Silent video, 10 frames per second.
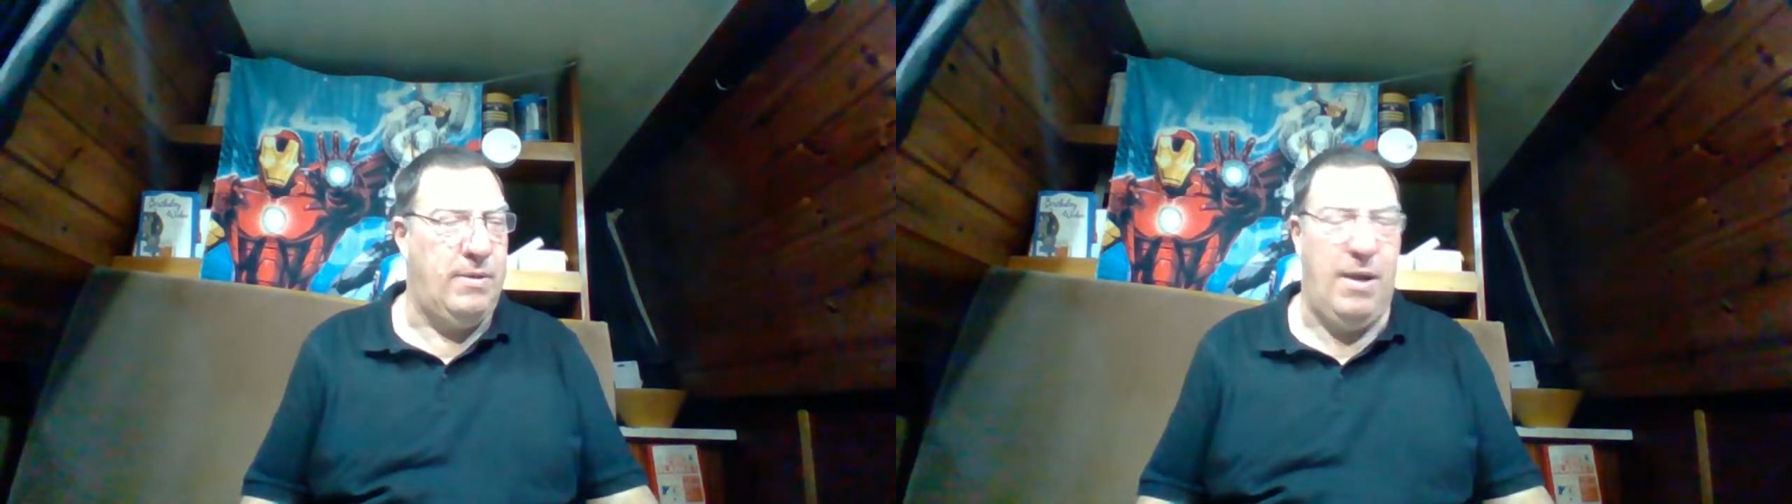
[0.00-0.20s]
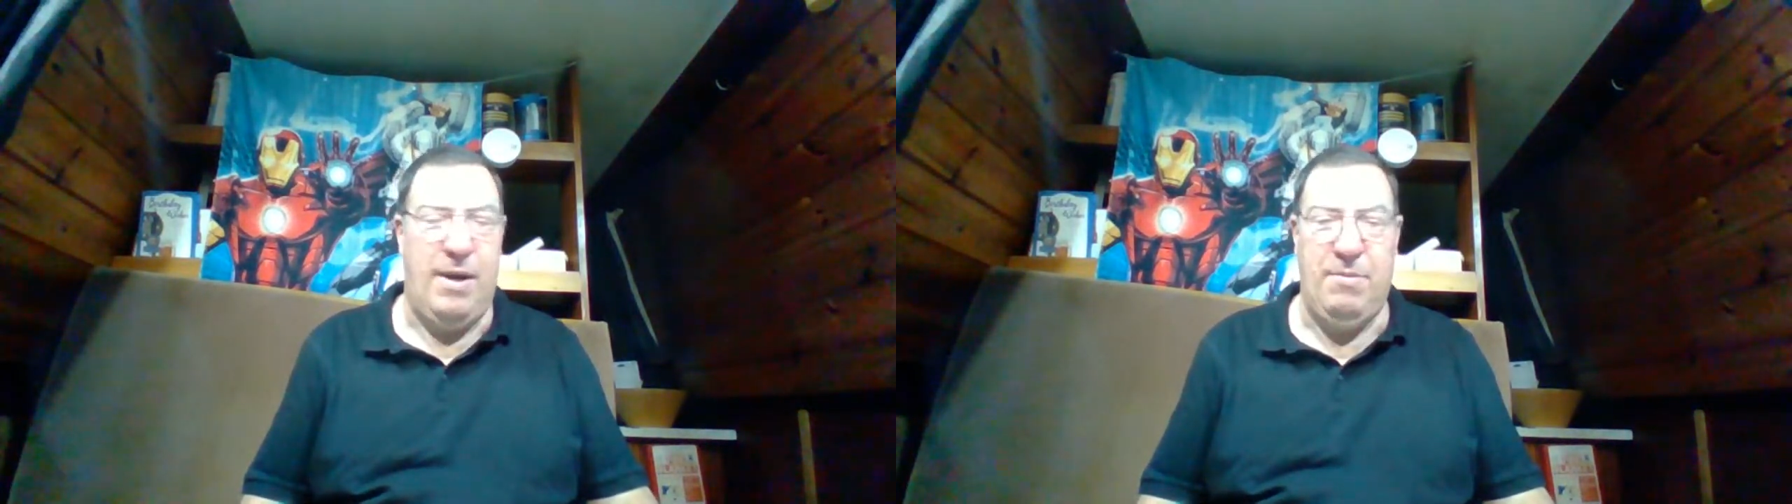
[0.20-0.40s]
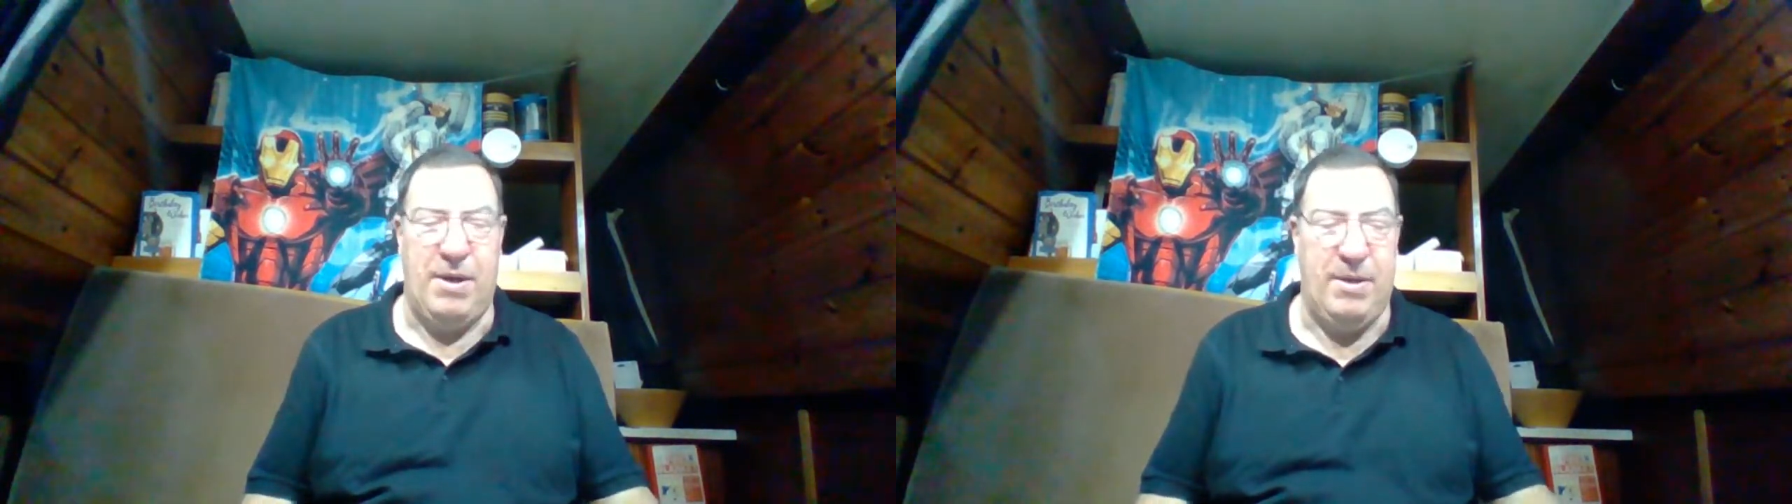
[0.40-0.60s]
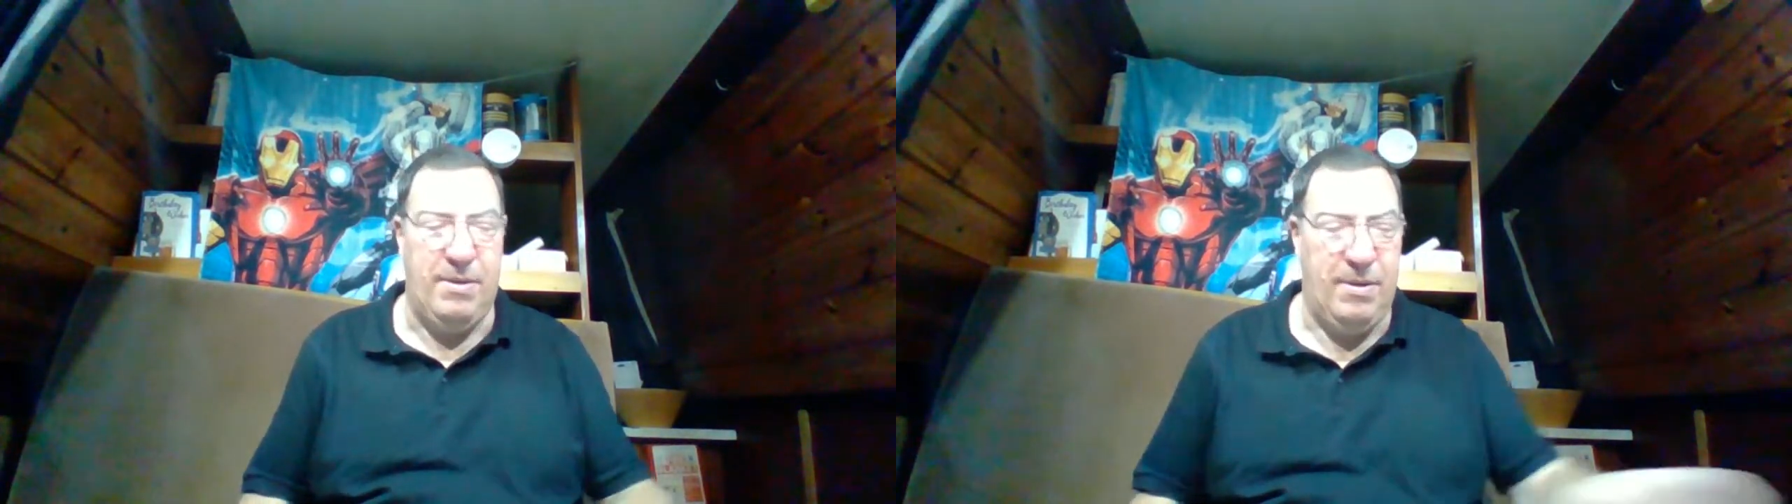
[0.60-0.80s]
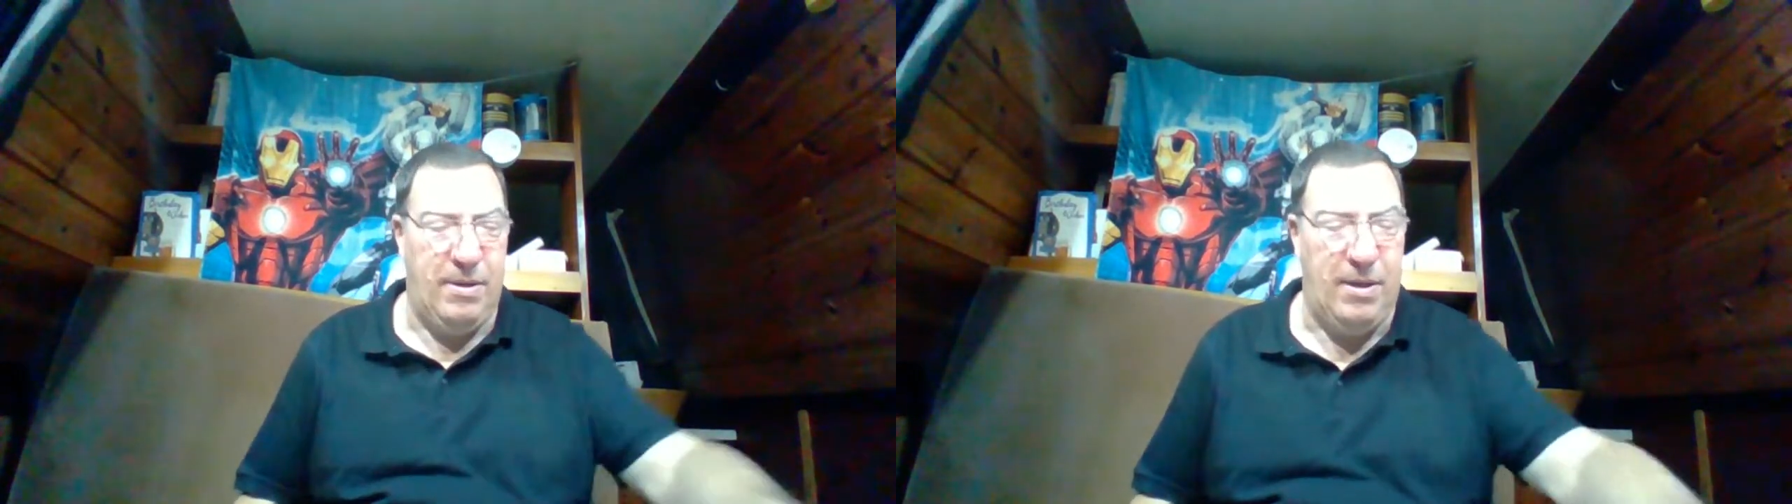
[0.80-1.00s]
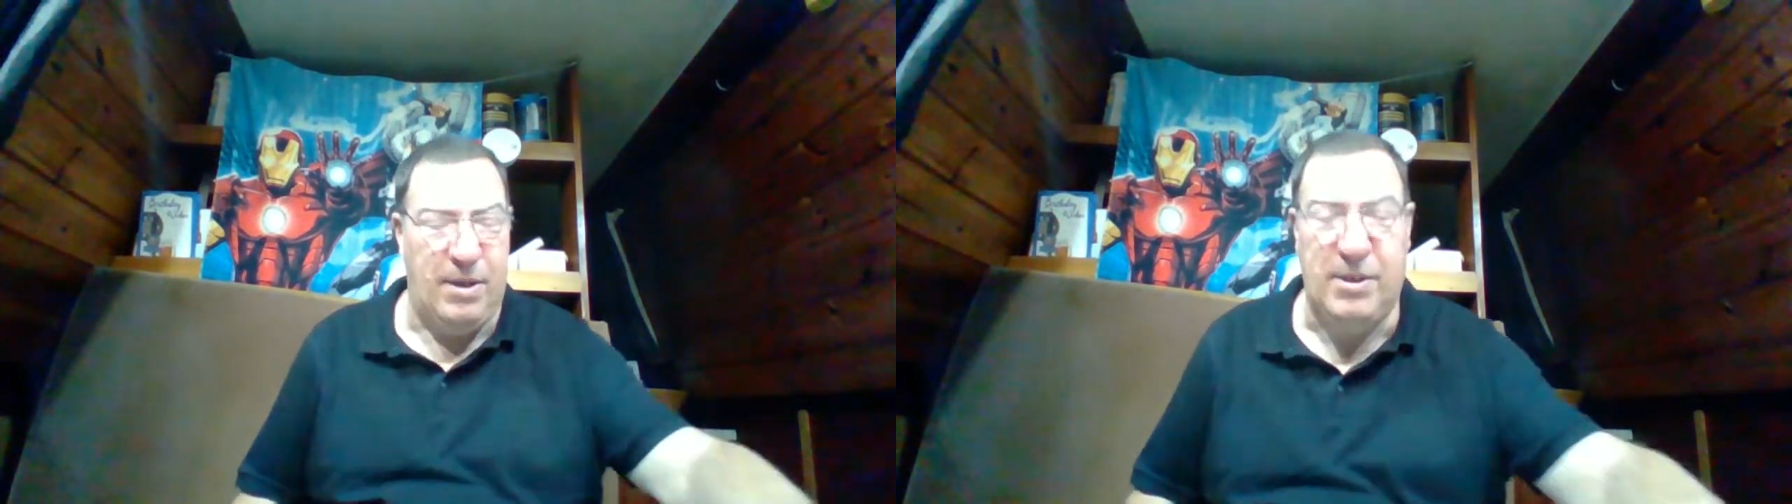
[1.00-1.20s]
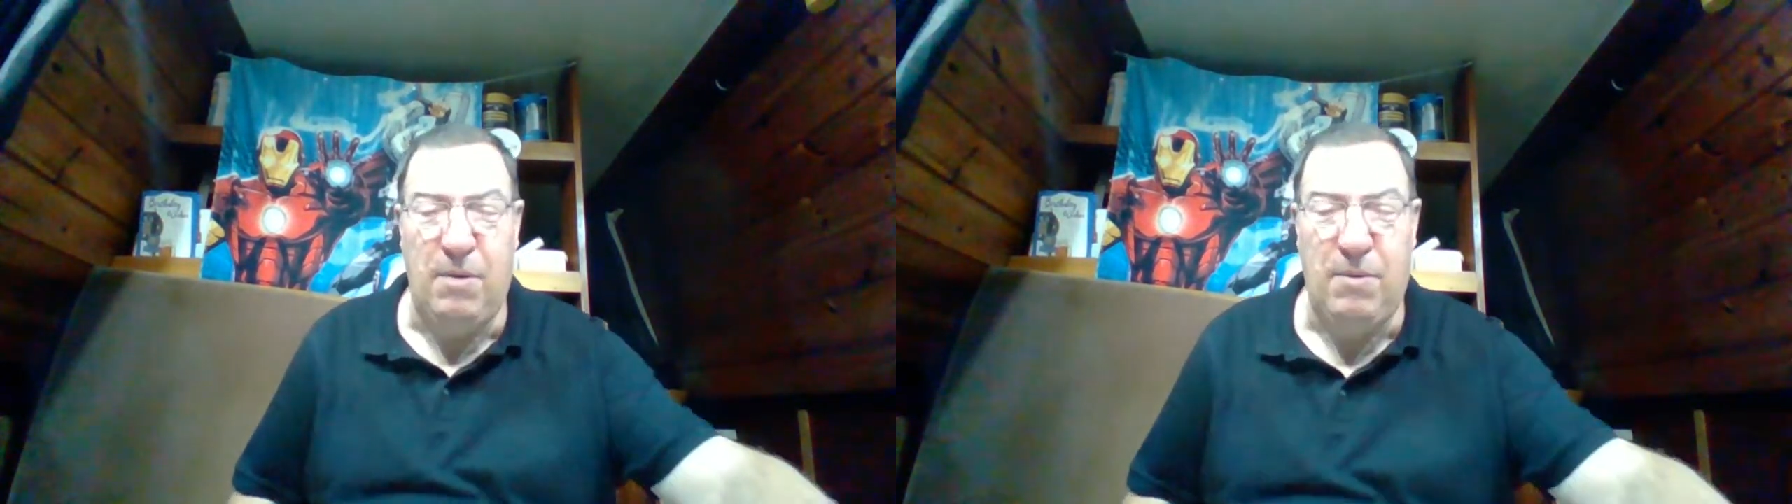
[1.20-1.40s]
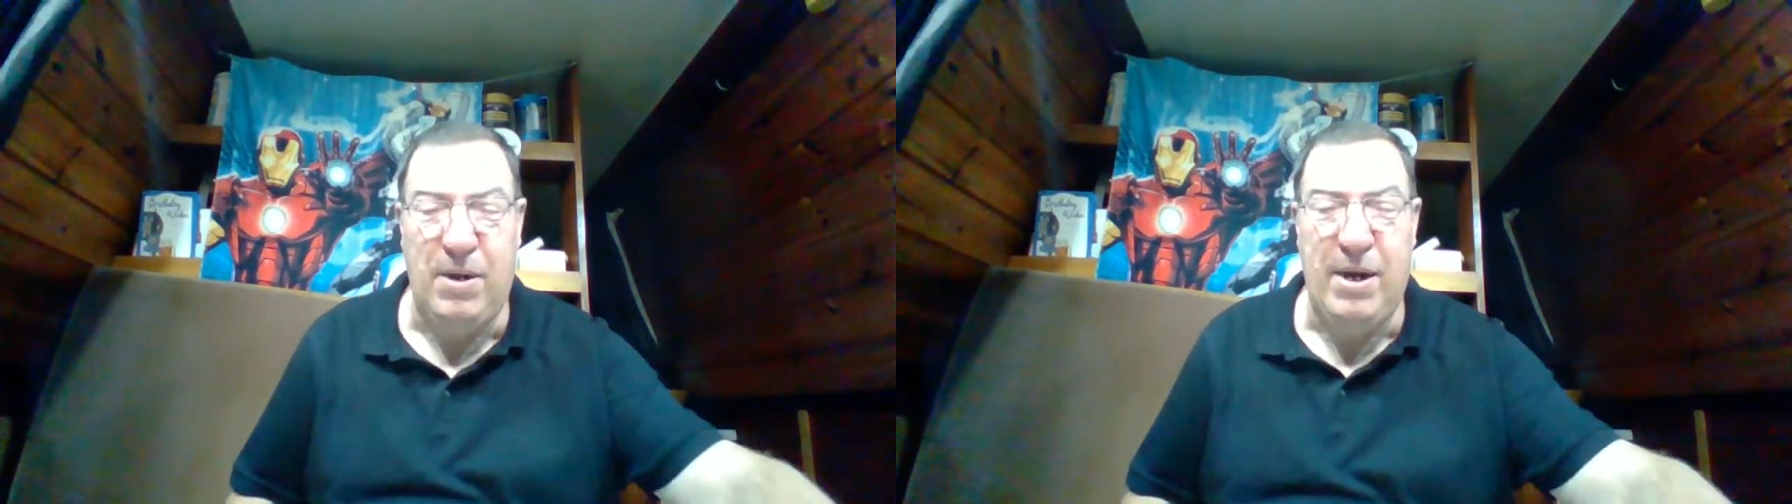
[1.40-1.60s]
Anyway, it's
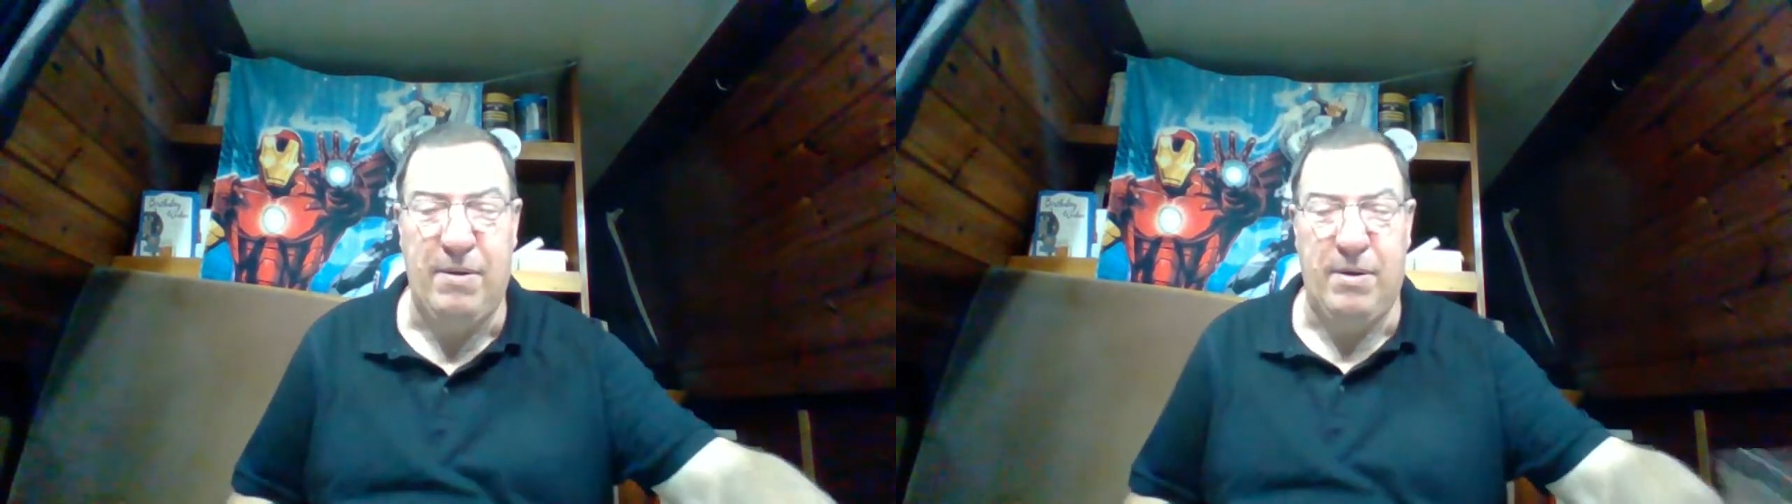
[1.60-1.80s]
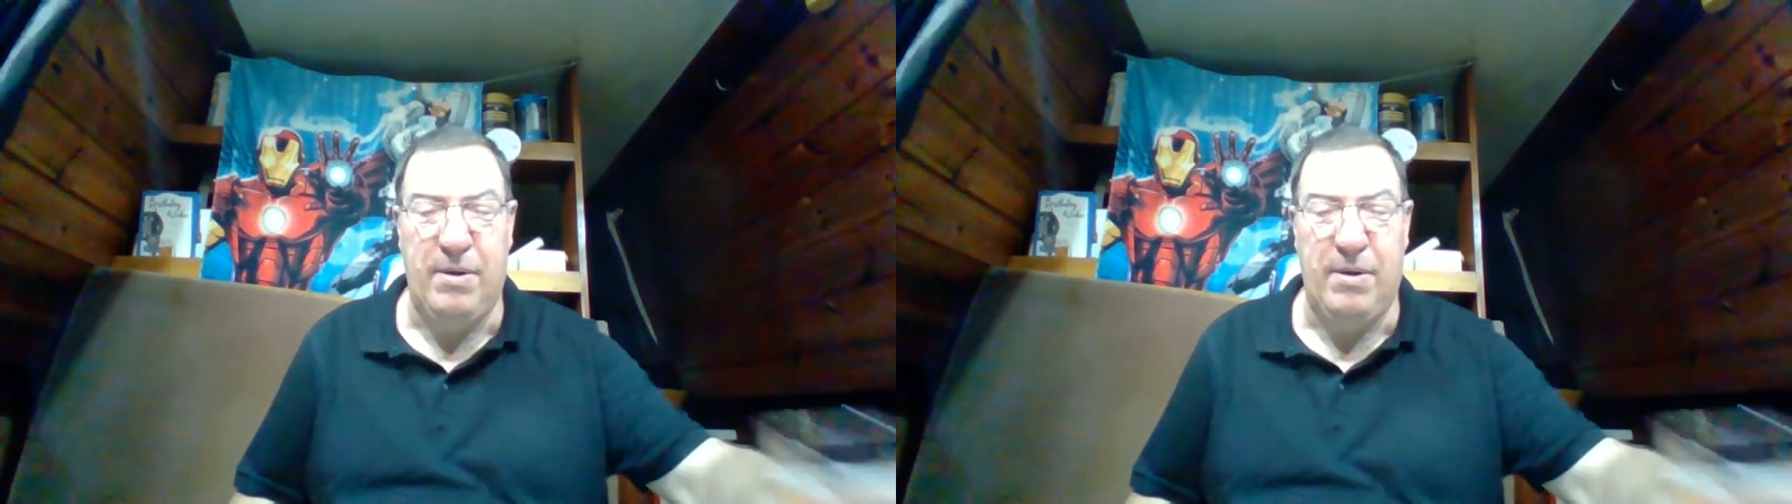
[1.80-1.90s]
nowhere near.